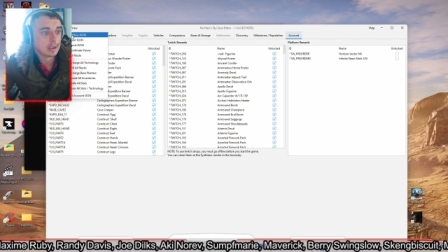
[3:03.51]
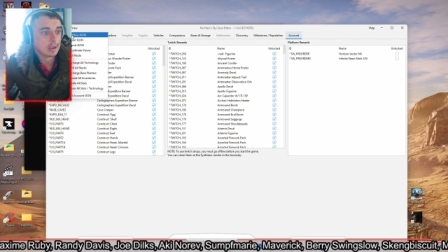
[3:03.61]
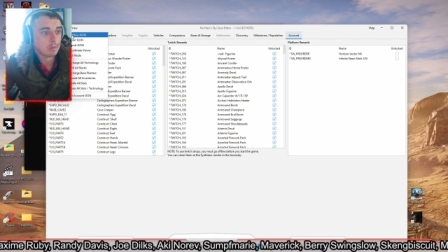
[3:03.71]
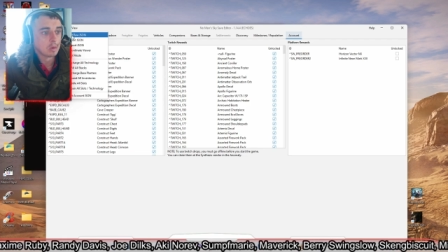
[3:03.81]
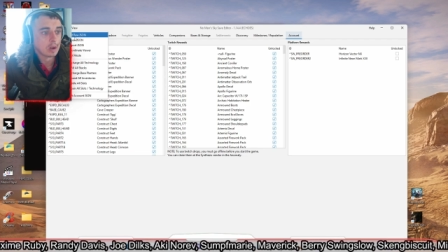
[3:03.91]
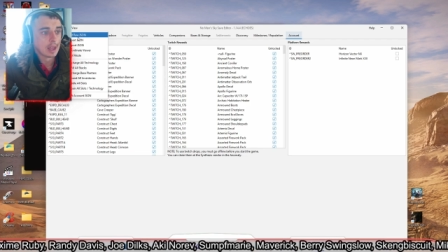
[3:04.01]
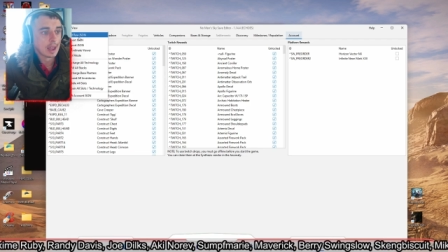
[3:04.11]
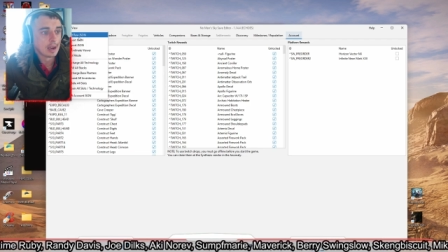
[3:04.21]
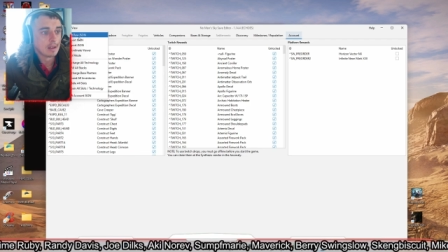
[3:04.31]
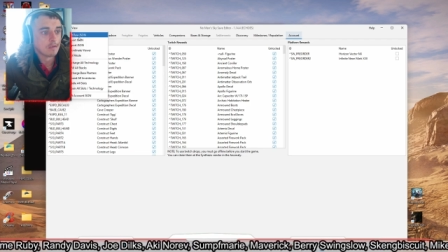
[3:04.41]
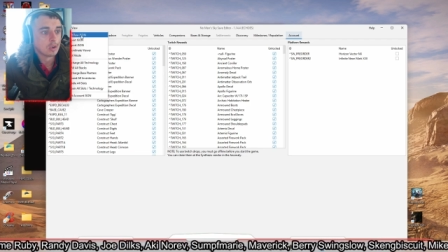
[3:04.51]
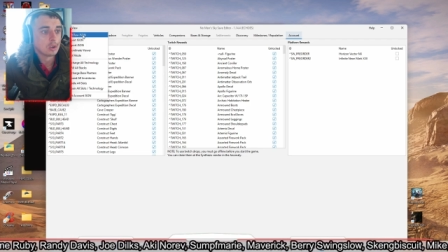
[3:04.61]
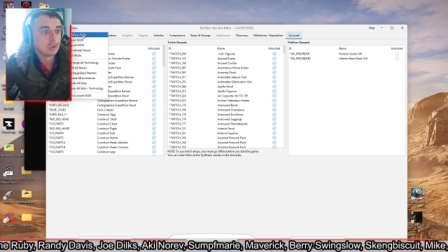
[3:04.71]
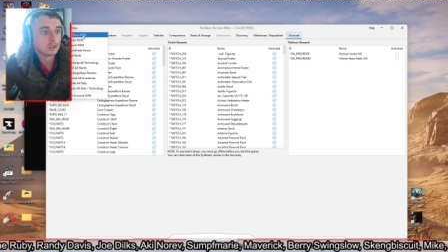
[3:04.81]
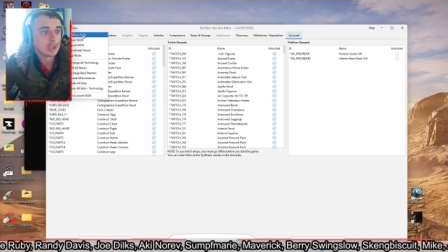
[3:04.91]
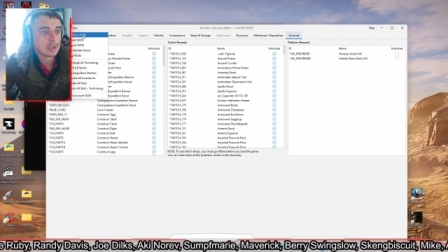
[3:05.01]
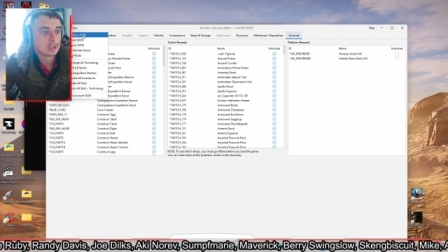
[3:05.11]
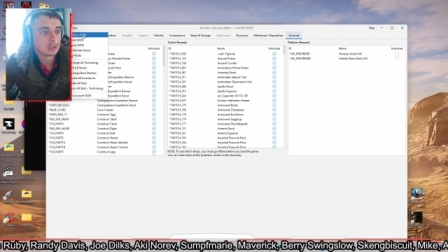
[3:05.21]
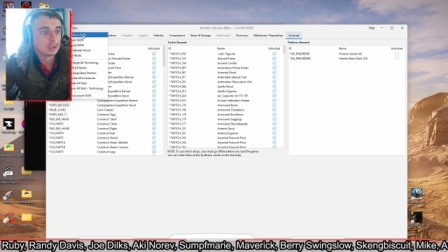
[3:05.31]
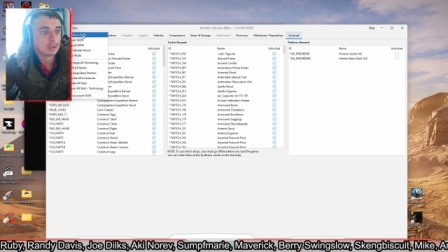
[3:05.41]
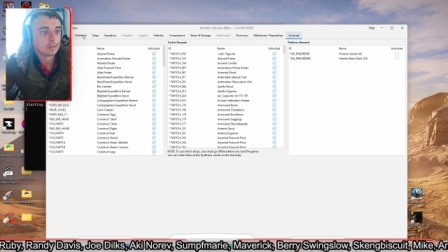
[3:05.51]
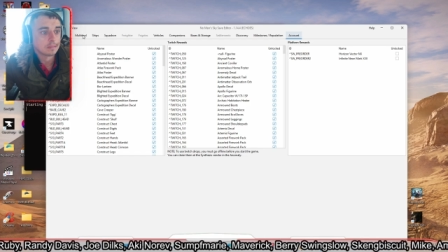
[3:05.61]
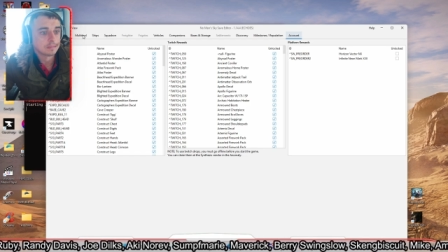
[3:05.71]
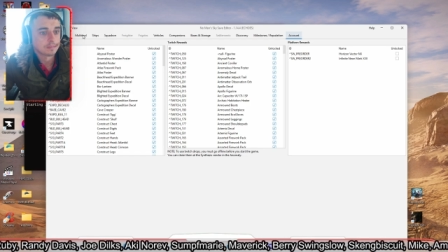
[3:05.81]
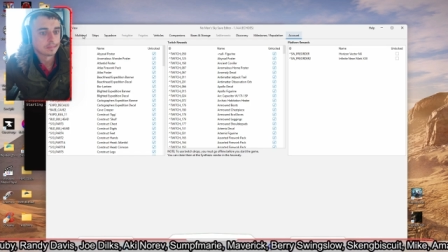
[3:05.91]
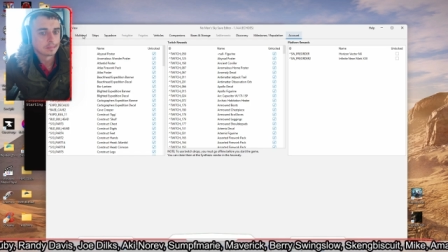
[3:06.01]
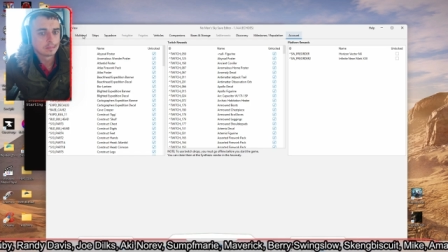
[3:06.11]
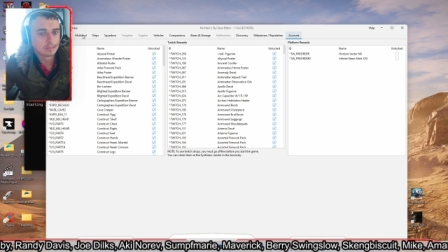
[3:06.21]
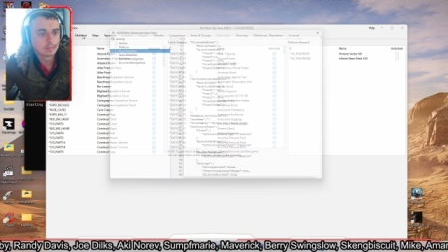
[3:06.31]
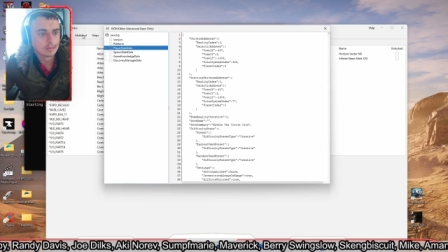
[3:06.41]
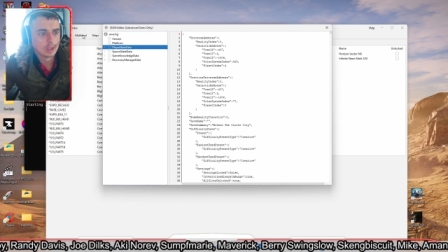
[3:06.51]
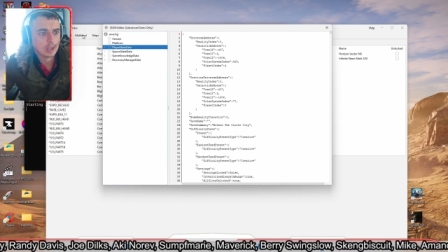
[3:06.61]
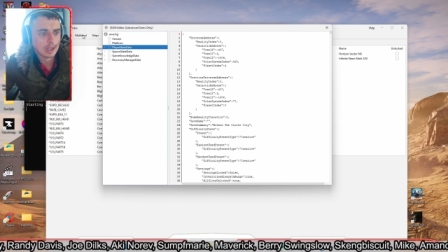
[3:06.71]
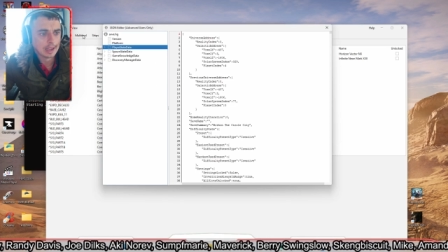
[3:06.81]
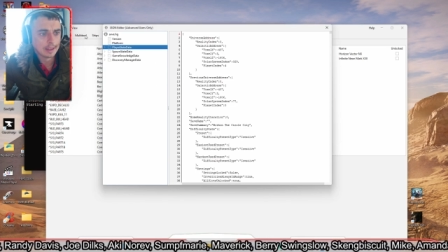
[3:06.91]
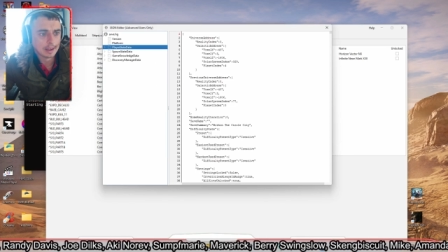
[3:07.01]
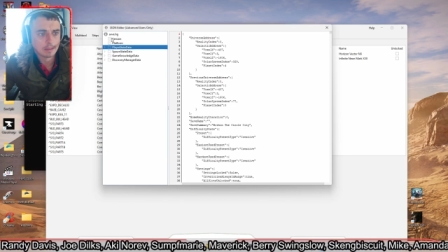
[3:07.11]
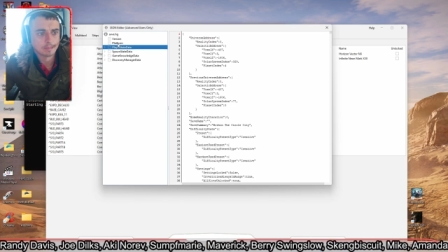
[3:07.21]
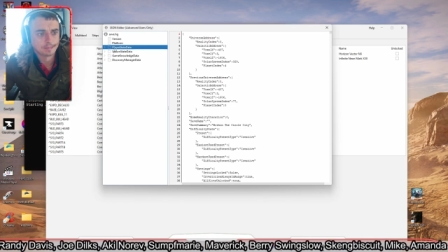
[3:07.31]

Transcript: And we want to edit raw JSON. Like that.